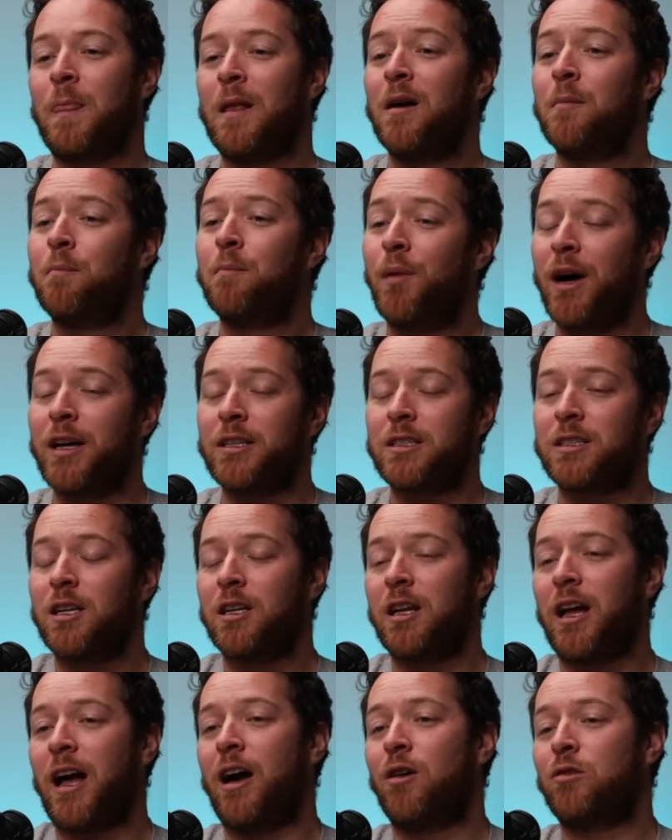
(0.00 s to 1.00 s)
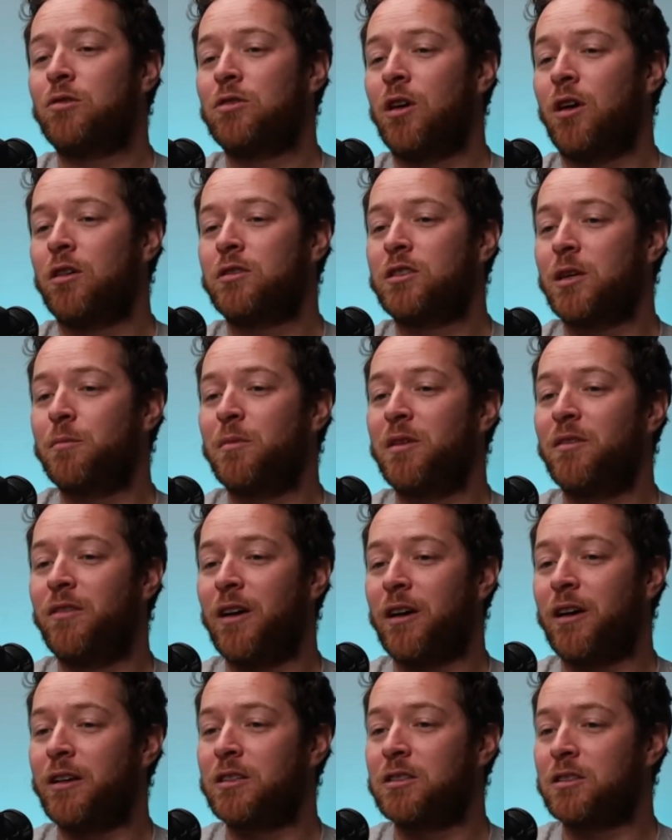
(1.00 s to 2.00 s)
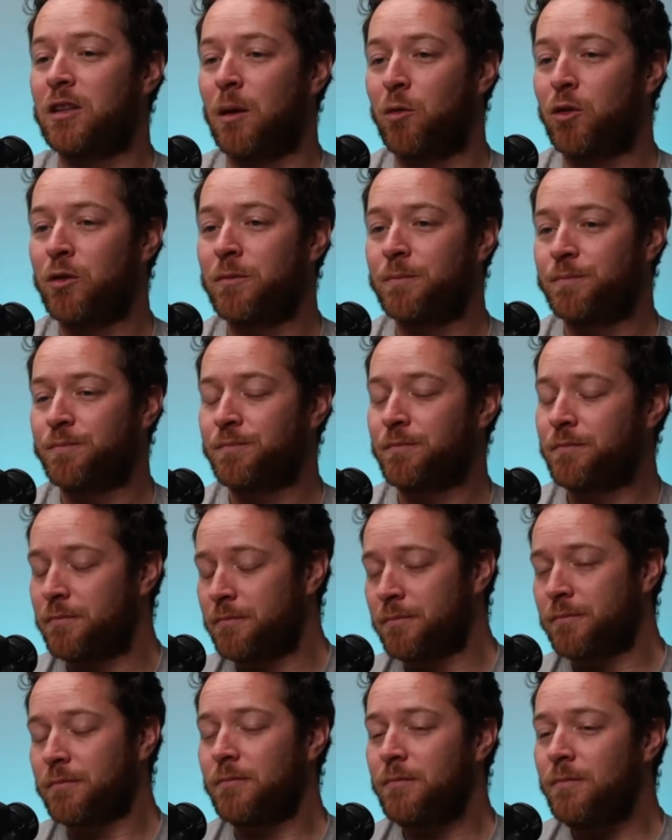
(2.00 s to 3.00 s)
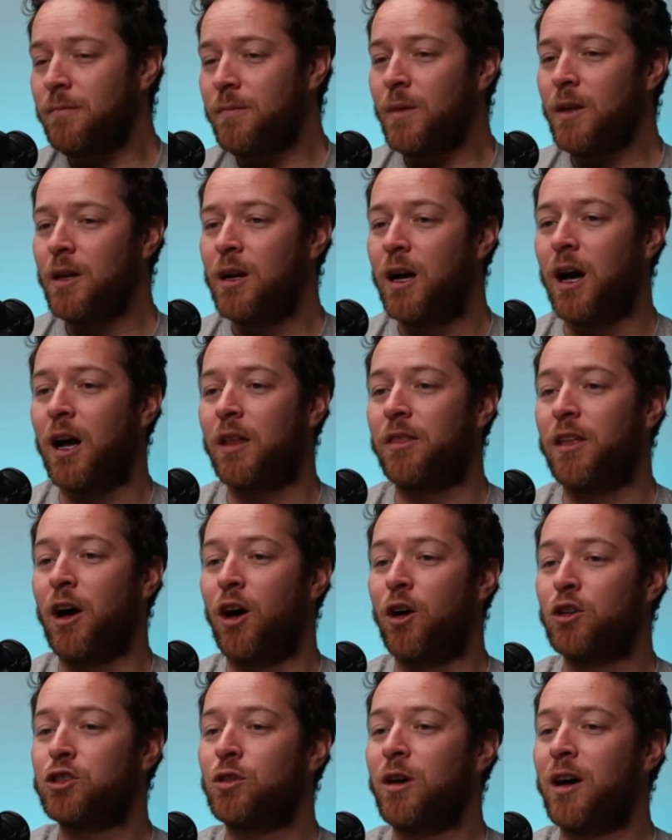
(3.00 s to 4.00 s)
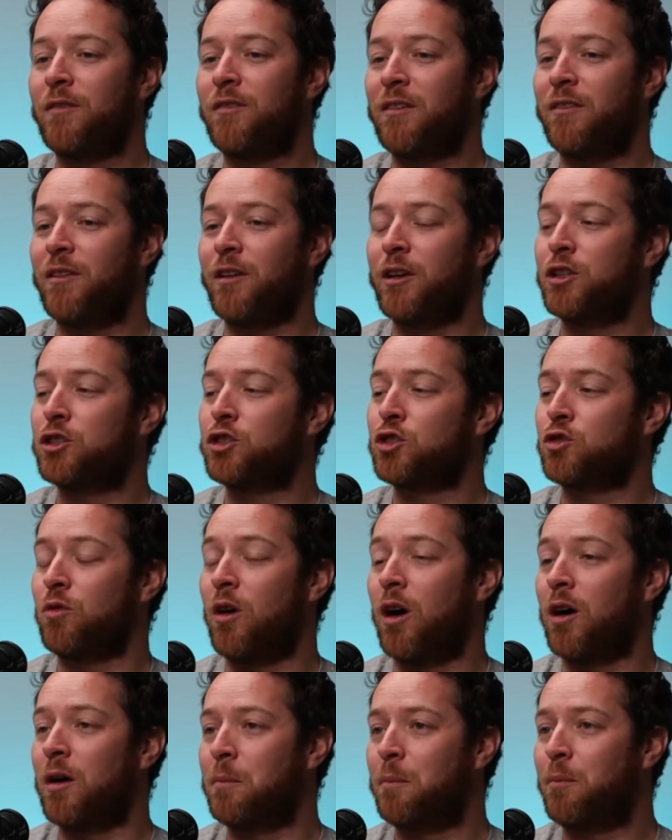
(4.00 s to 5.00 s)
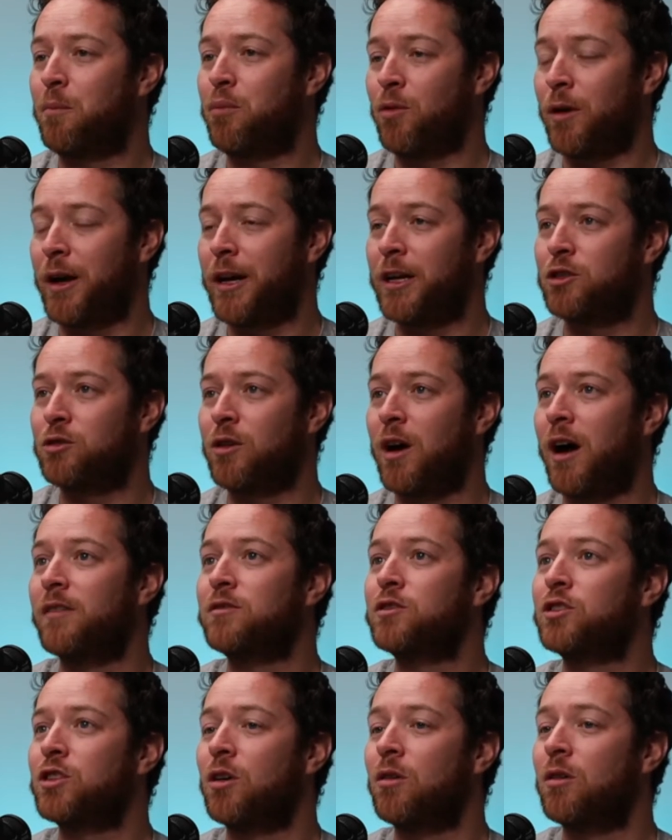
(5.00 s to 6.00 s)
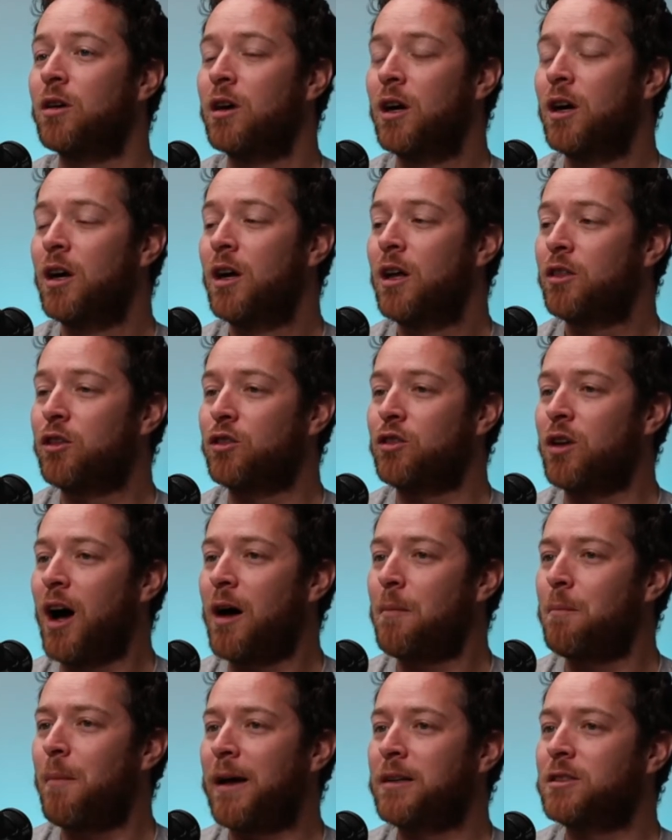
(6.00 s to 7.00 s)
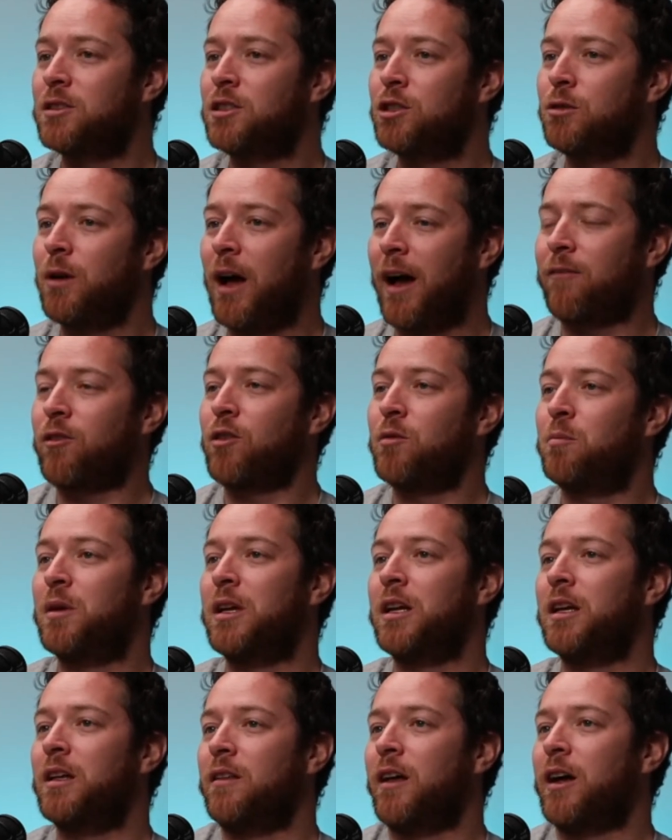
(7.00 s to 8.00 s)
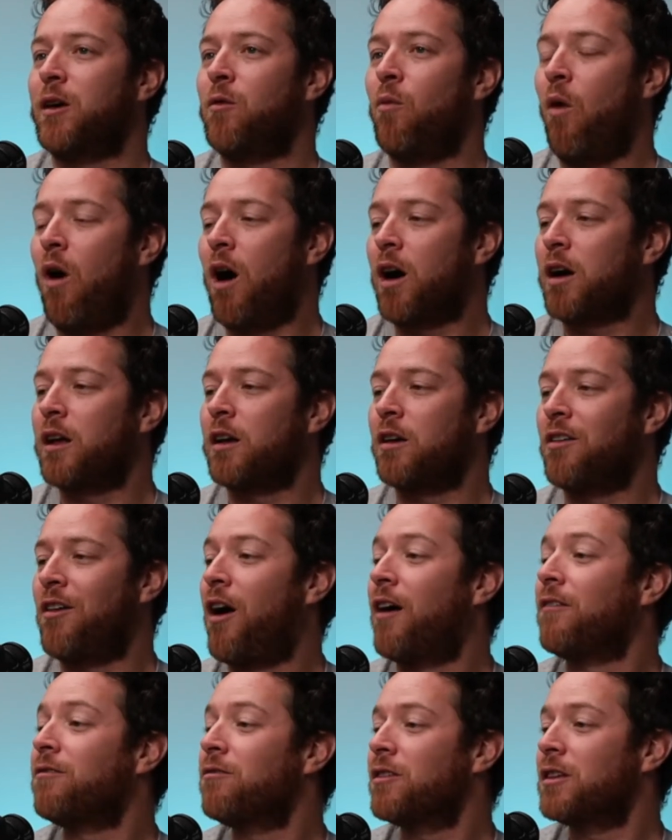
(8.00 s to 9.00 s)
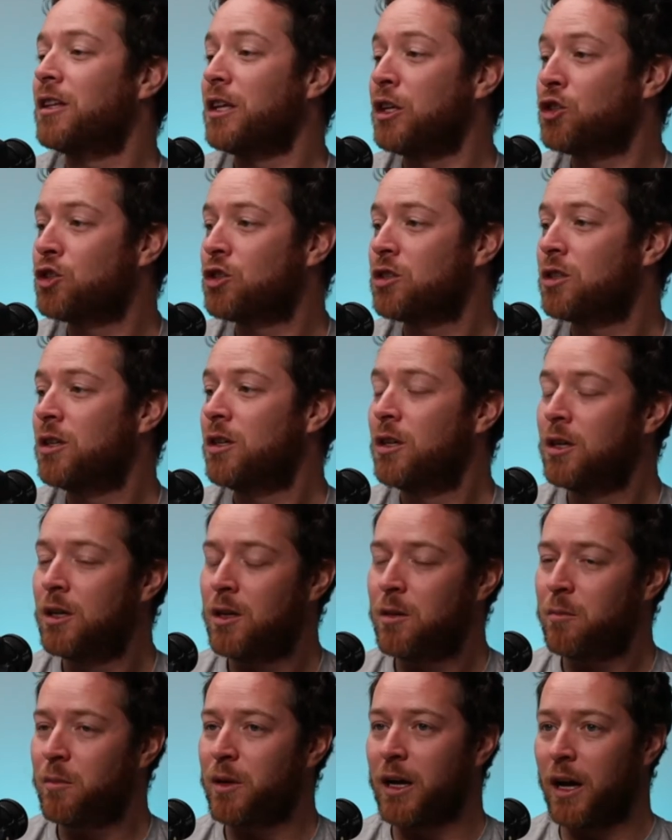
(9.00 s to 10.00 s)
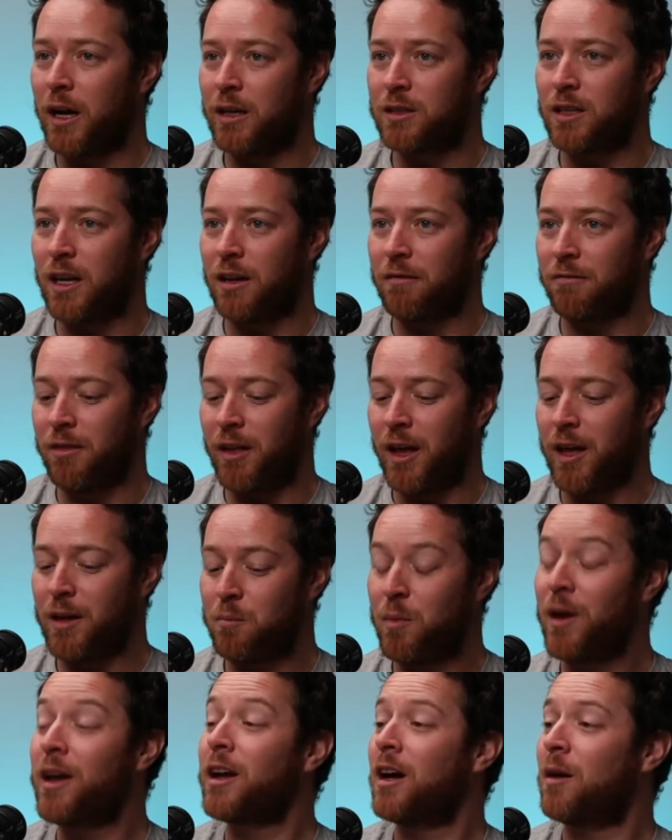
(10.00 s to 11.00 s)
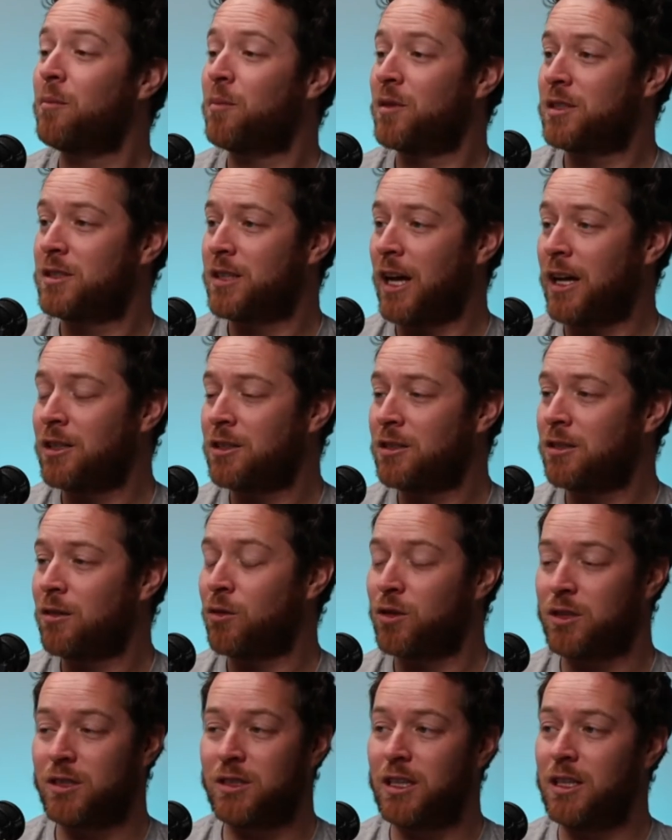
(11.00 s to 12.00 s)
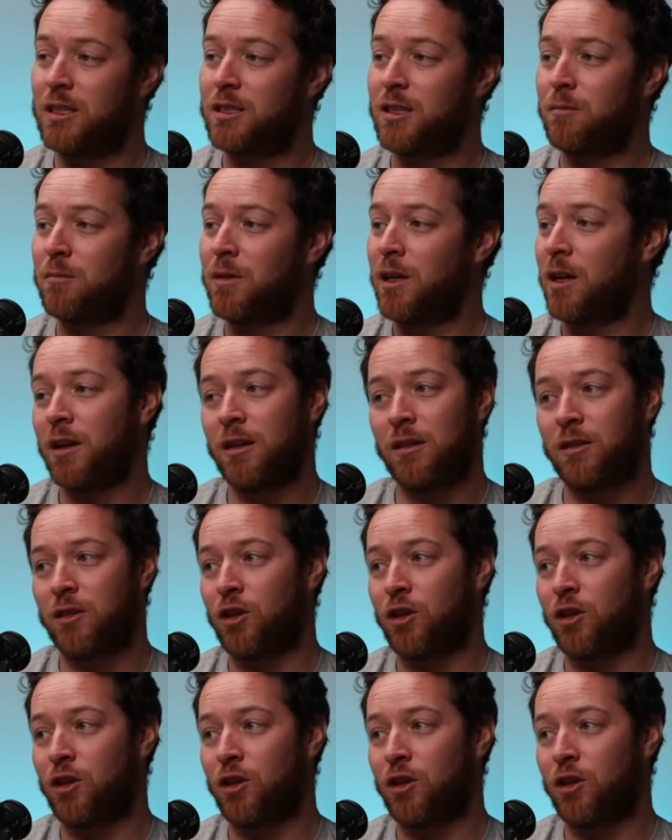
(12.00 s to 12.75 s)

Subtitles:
But hound dogs can be very stubborn. They also have a very strong prey drive. So they're not meant to ever be like walking off leash, because if they pick up a scent or see something, they're